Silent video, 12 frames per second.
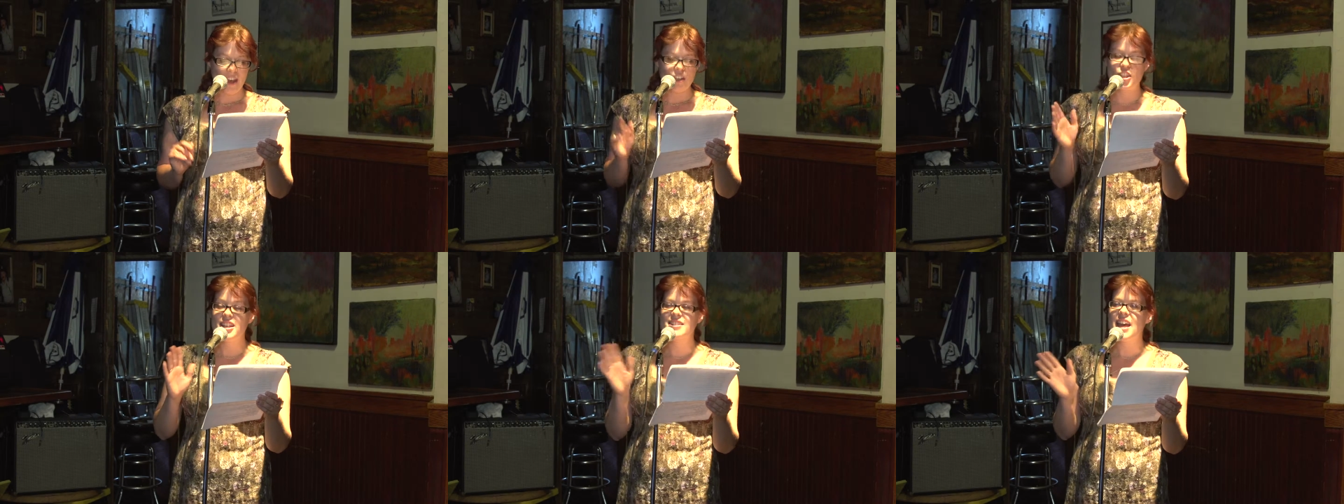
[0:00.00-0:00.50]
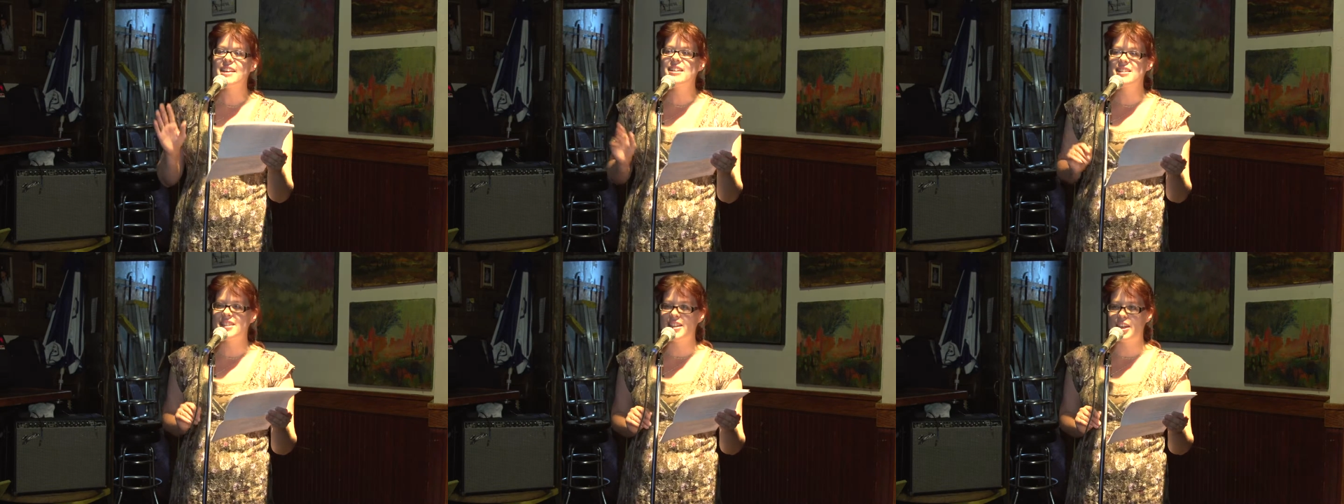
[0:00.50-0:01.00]
She is
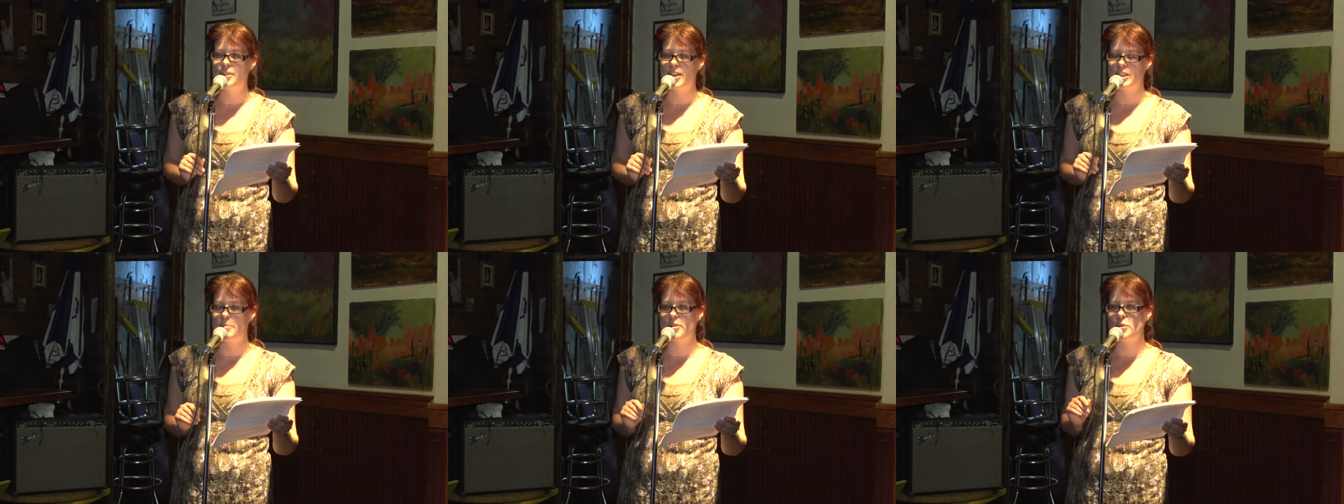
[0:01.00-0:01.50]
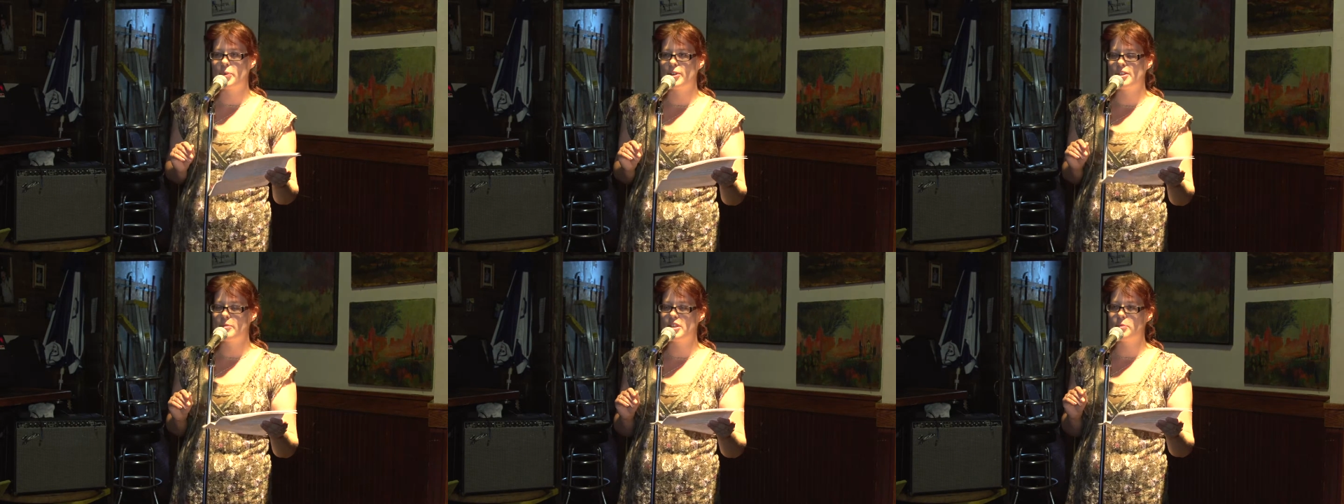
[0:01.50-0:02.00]
endlessly curious about the
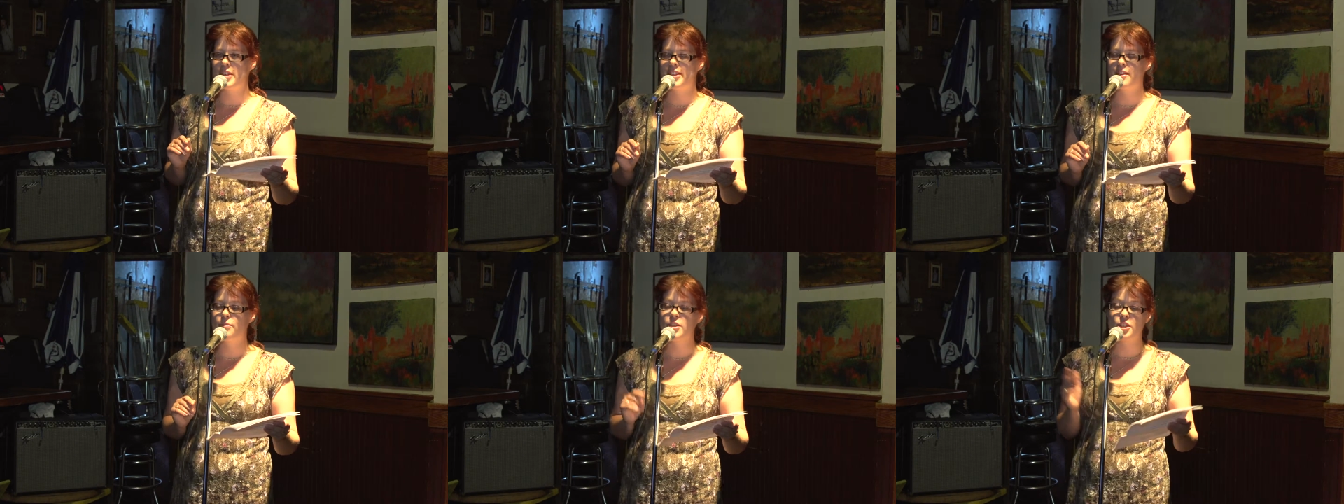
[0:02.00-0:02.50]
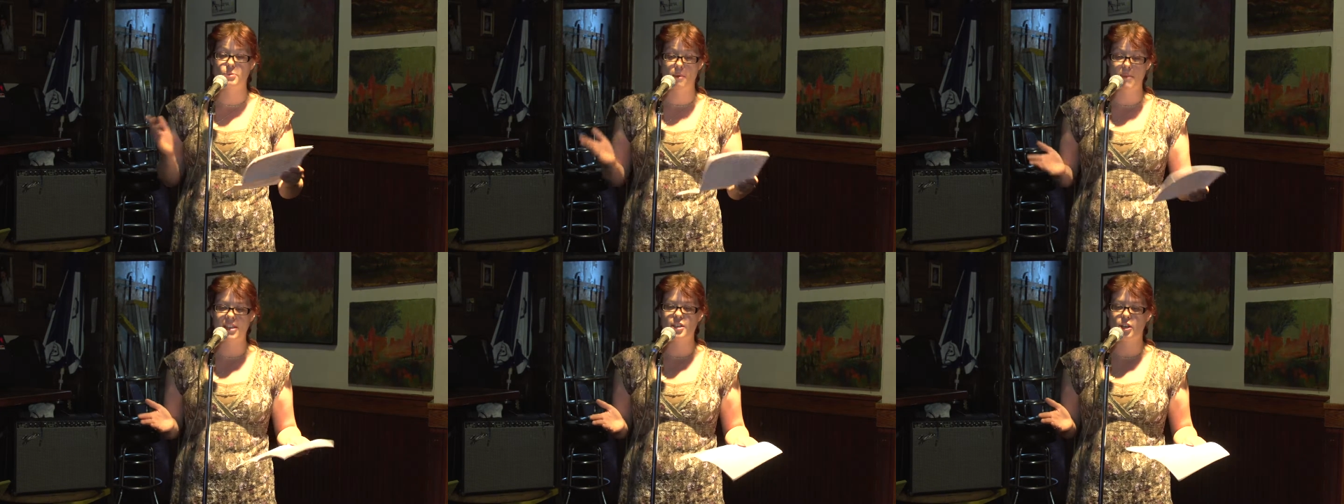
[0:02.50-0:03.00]
world in which we live, which is what
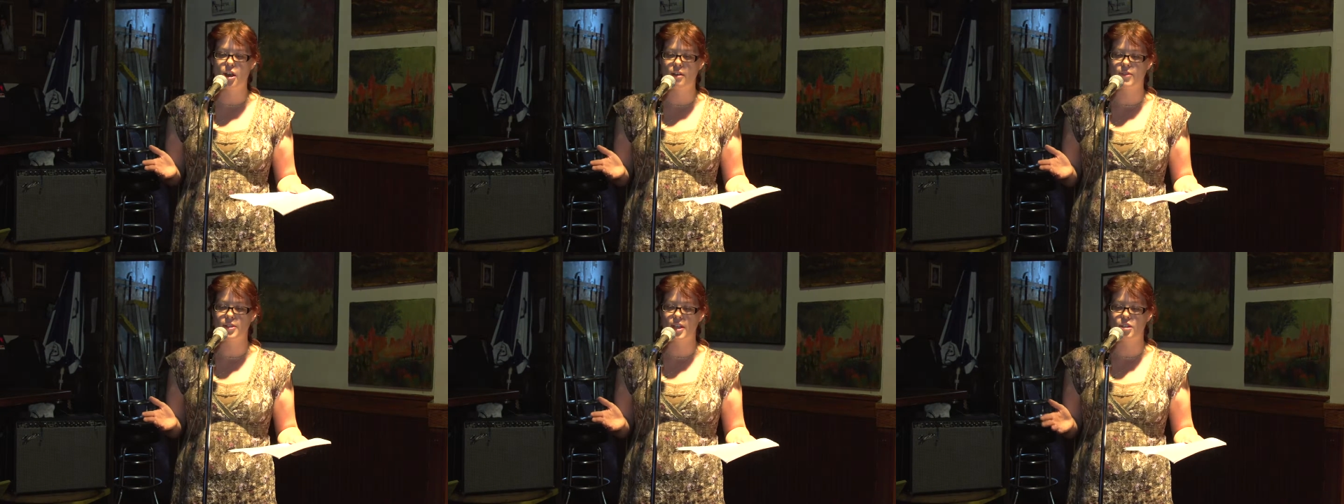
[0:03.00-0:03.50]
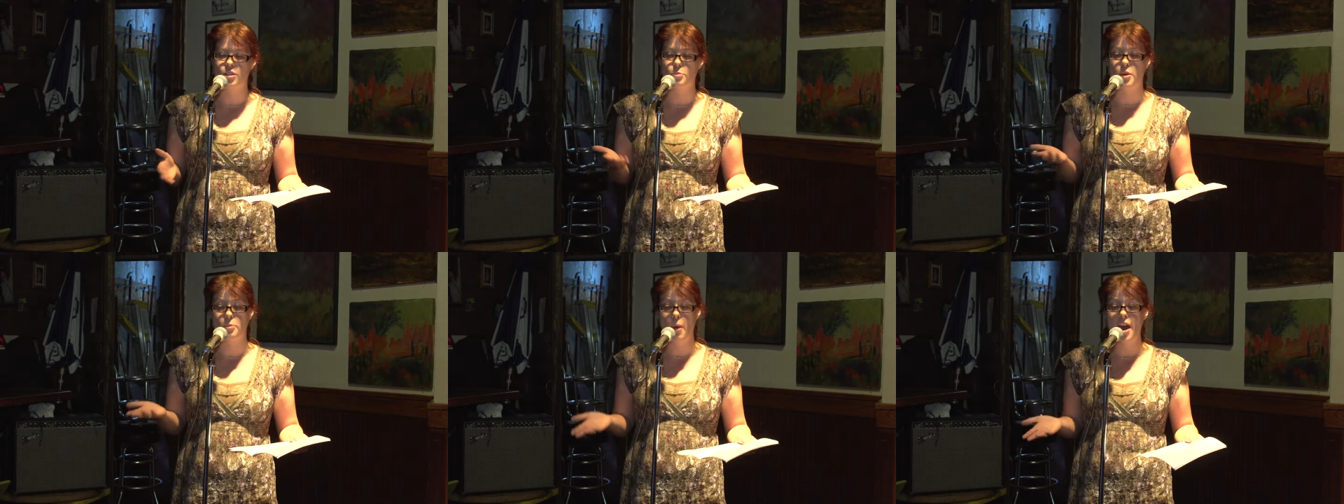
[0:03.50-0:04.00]
makes our conversations
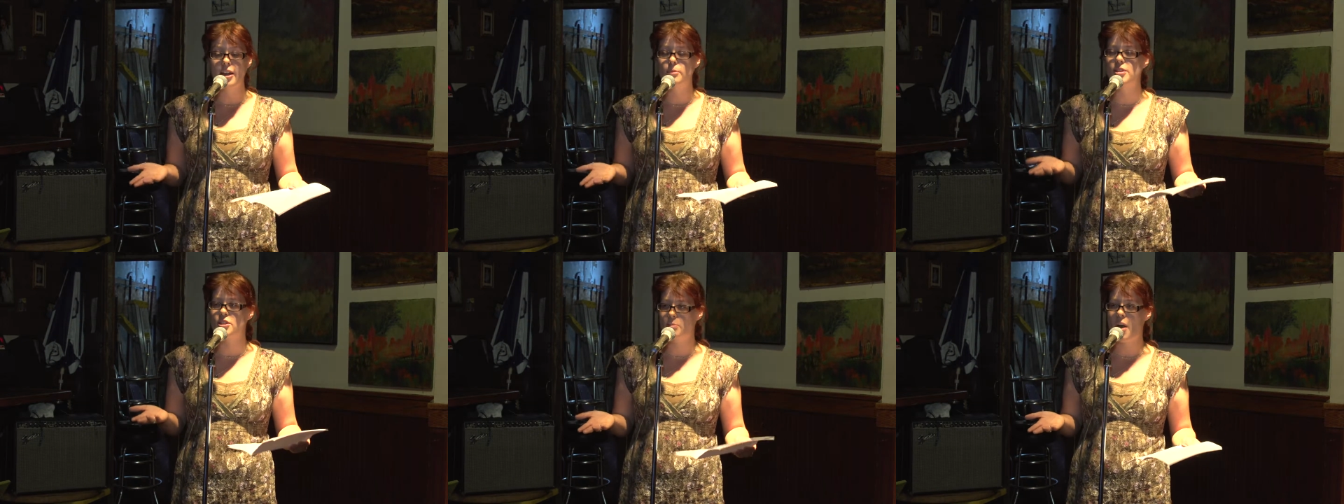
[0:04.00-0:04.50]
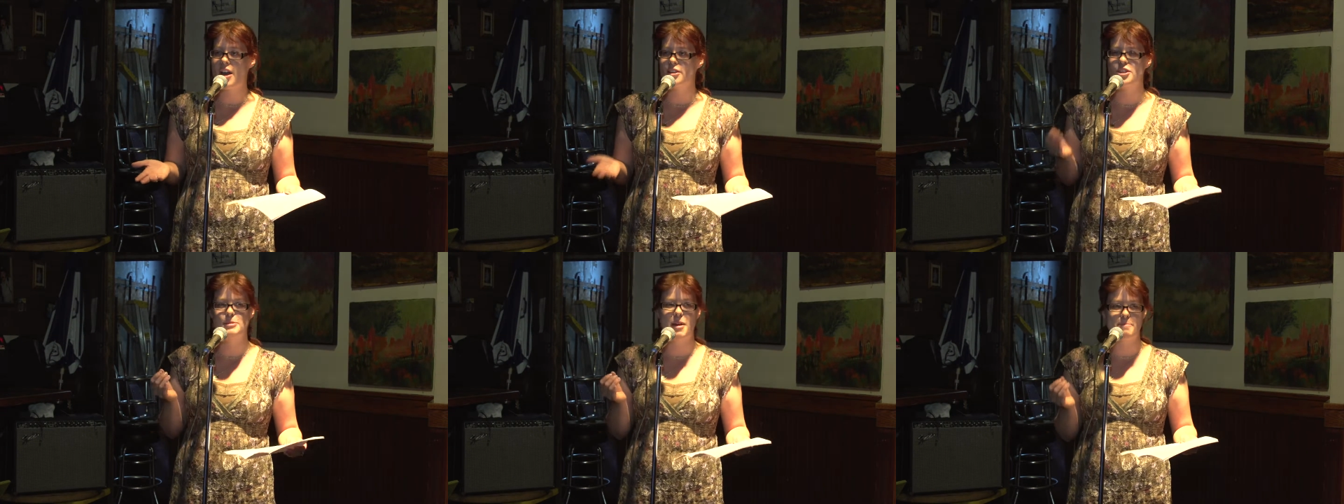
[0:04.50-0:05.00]
worthwhile, which is why
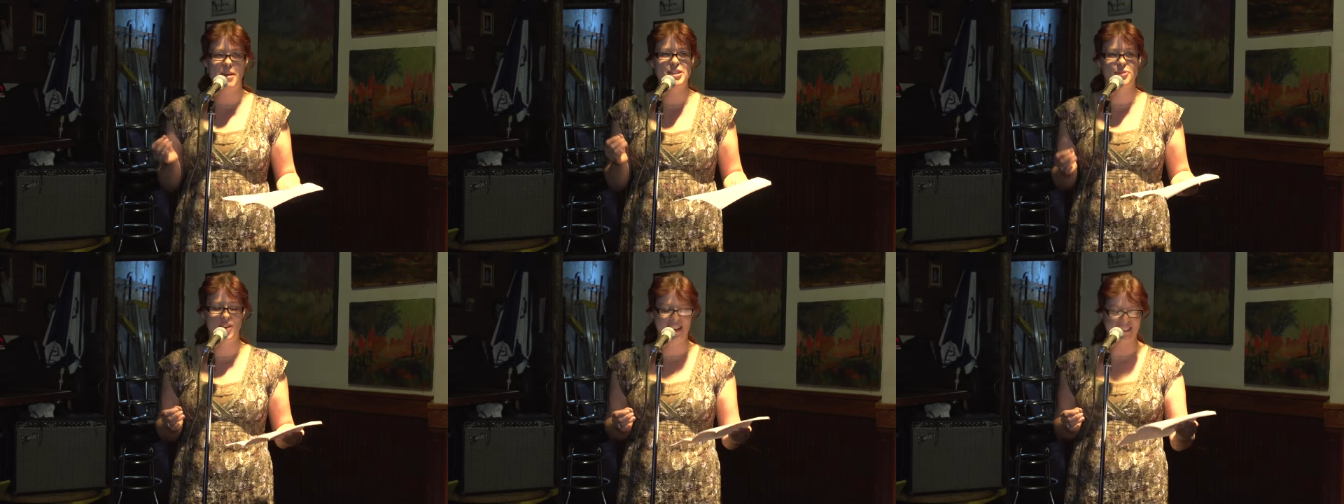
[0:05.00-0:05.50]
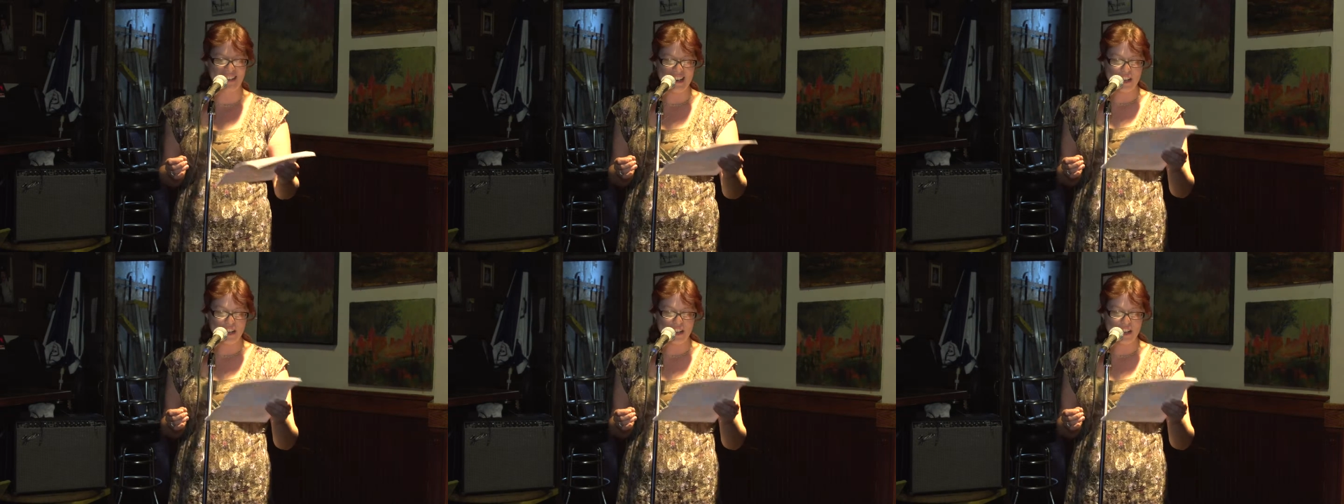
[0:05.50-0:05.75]
she's my best friend.